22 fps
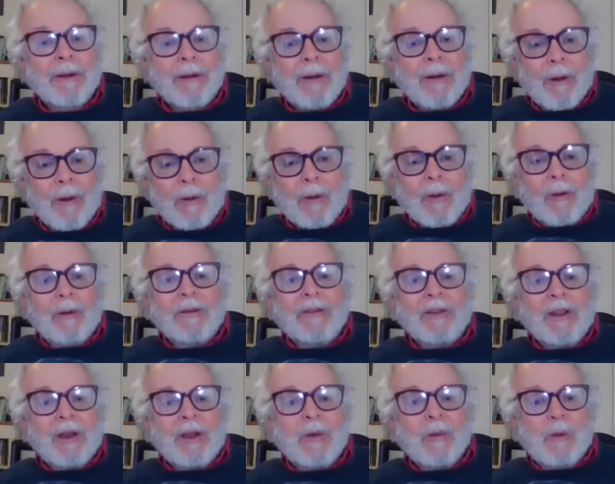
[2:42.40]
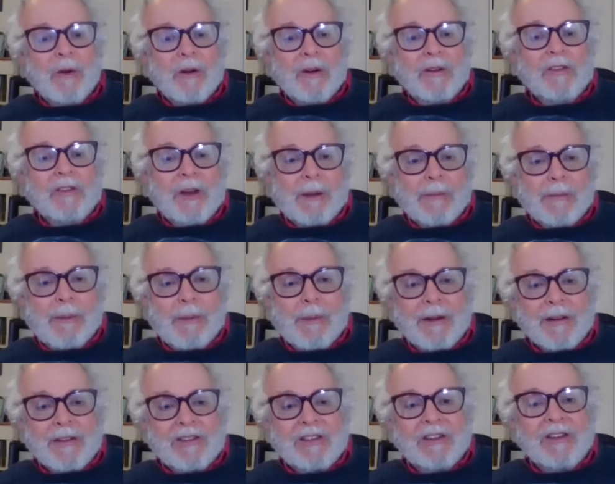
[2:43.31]
a whole day workshop,
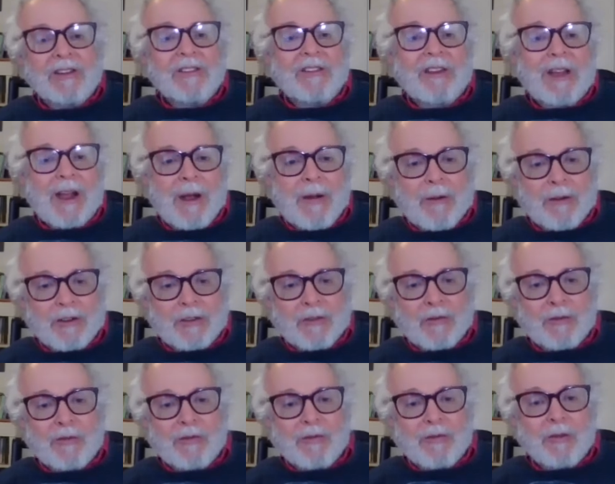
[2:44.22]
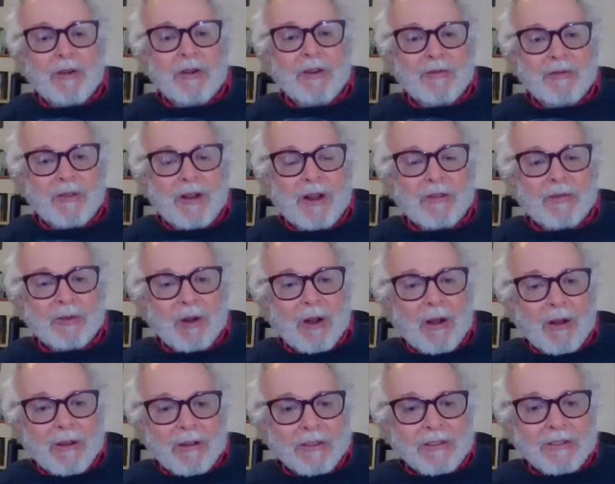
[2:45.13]
about 6 hours for
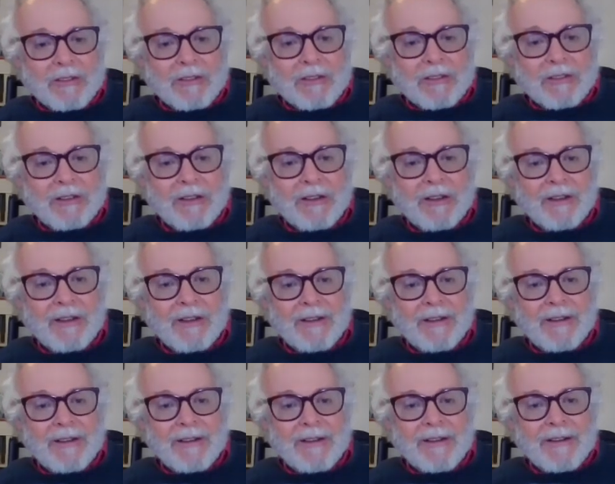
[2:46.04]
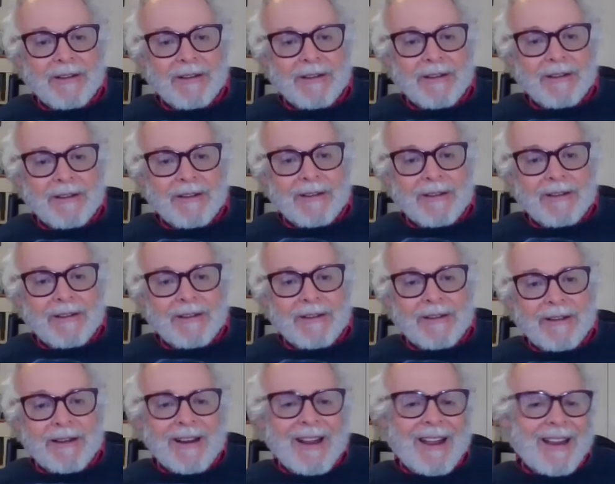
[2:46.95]
$45.
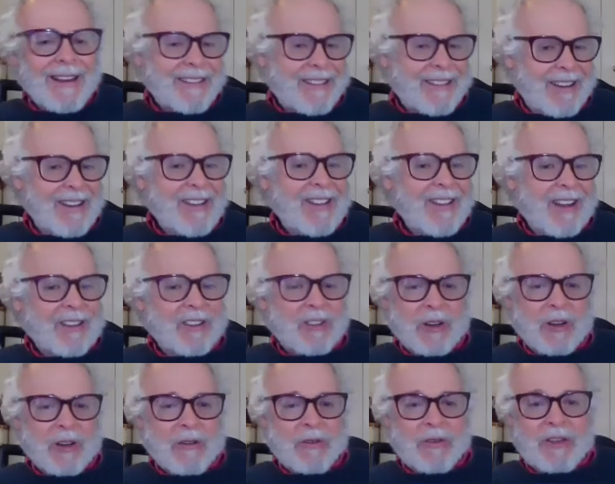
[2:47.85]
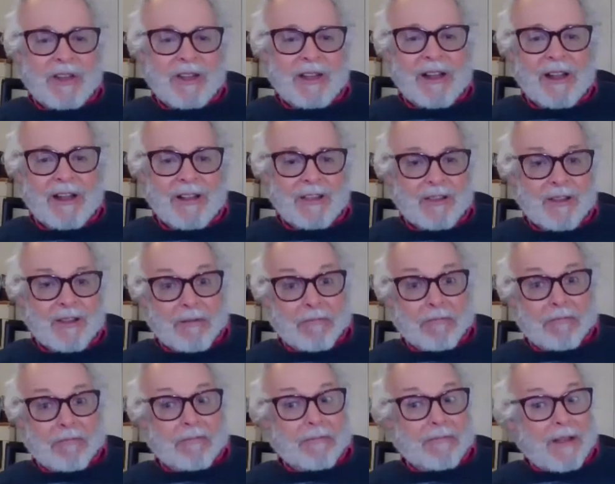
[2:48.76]
And I'd seen that sort of thing. I
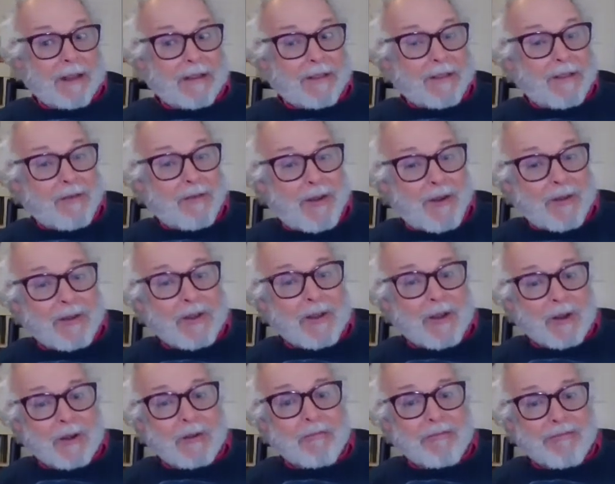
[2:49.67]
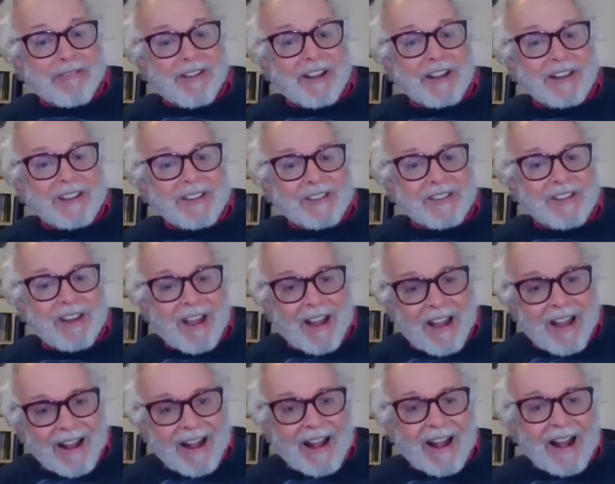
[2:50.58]
thought, that's a very good price.
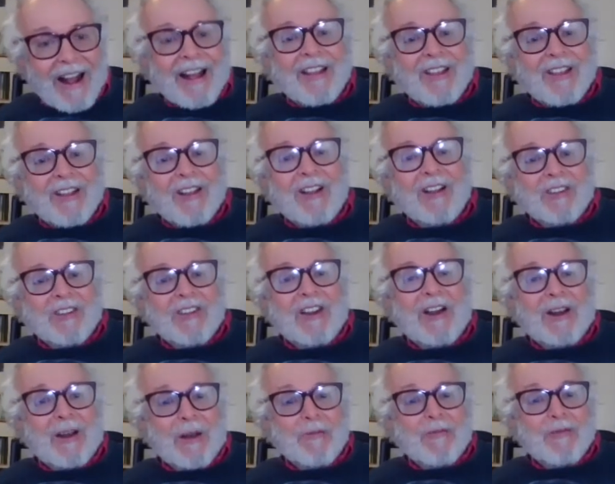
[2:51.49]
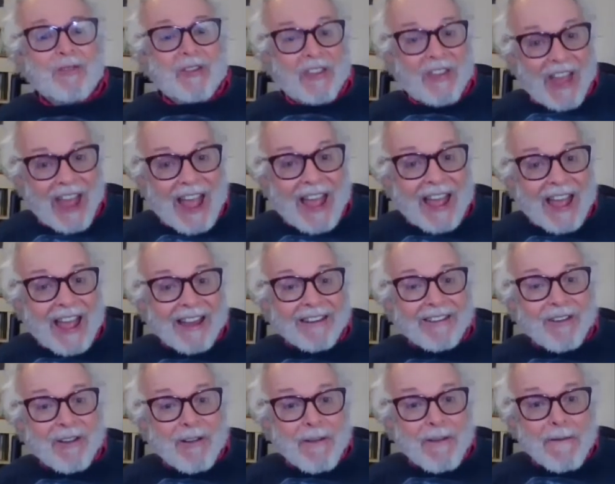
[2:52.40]
I think I'll sign up for that.
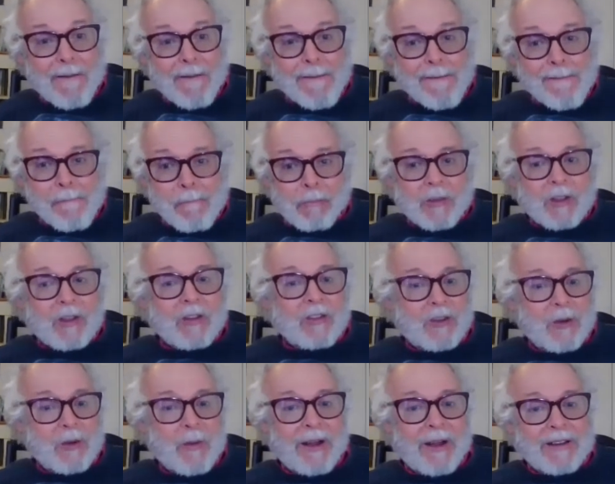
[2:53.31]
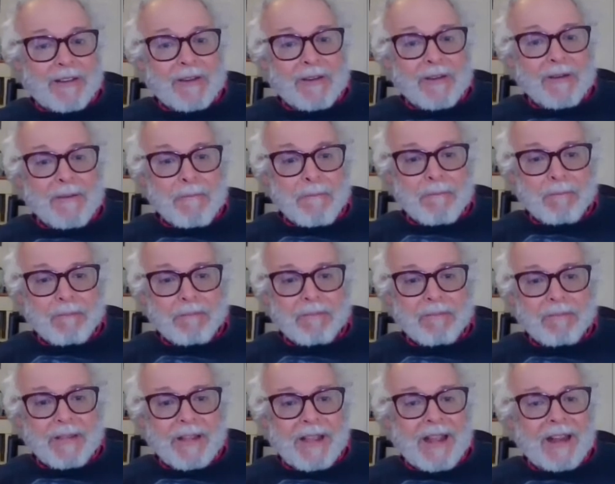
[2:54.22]
So I did.
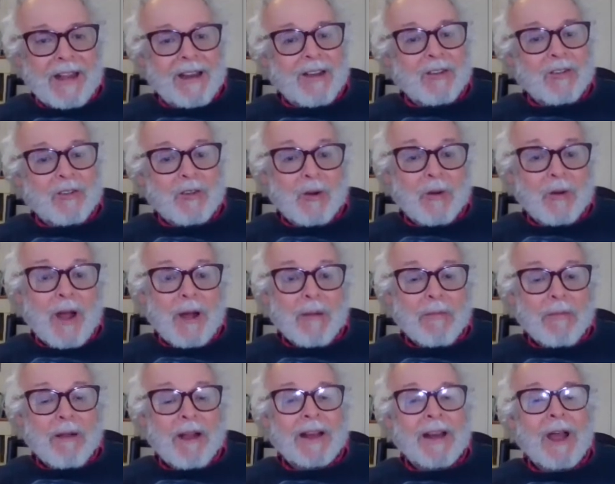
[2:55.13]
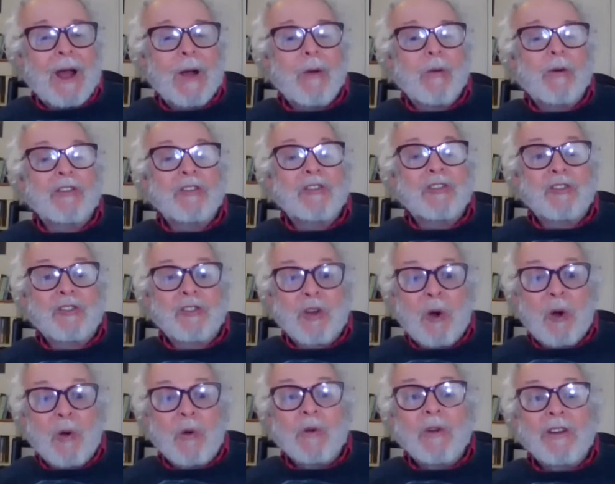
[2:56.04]
And I showed up, and I was his
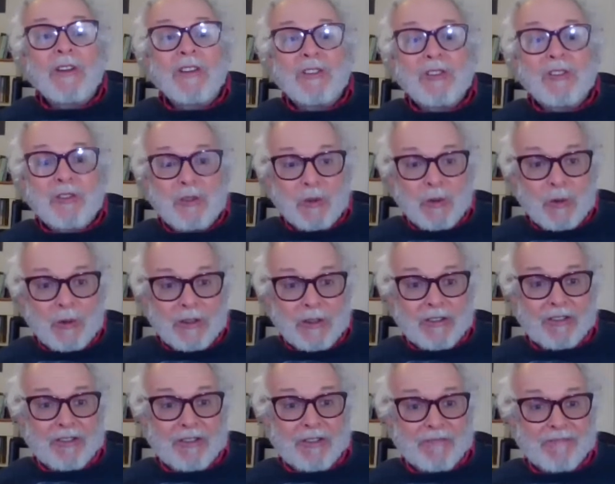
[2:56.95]
only student.